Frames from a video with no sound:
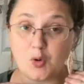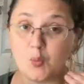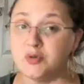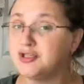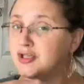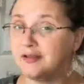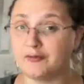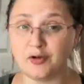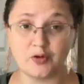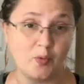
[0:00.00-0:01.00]
which
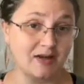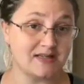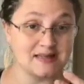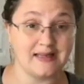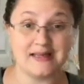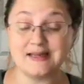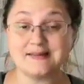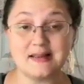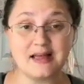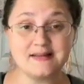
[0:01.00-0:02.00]
if you're going to lead it
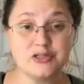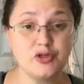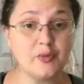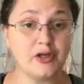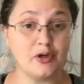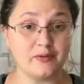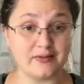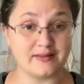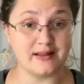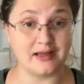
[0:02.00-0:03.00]
as a lesson, you can use
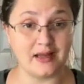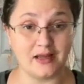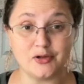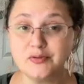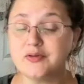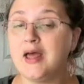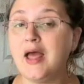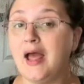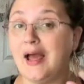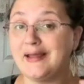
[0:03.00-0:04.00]
as the adult
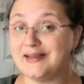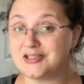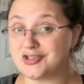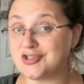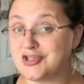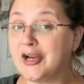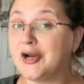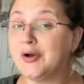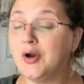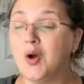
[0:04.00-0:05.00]
and just
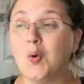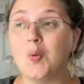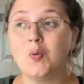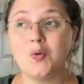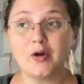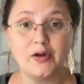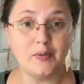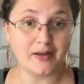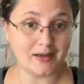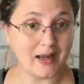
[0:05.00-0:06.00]
share, or you
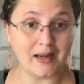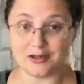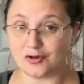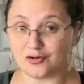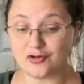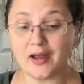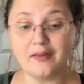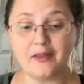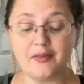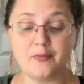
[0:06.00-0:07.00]
can hand it to your child
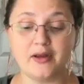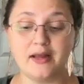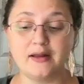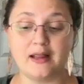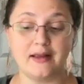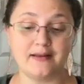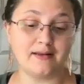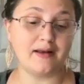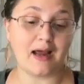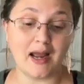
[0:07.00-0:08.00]
and let them read it. Like I
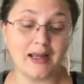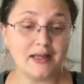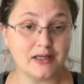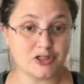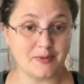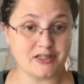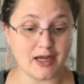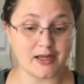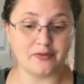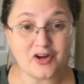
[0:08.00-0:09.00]
said, I hand it to my
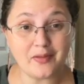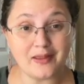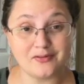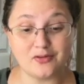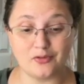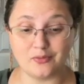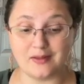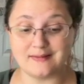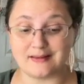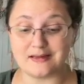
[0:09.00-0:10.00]
child. Child likes to do
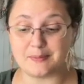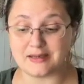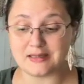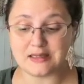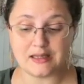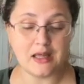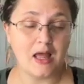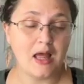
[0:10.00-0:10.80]
things independently,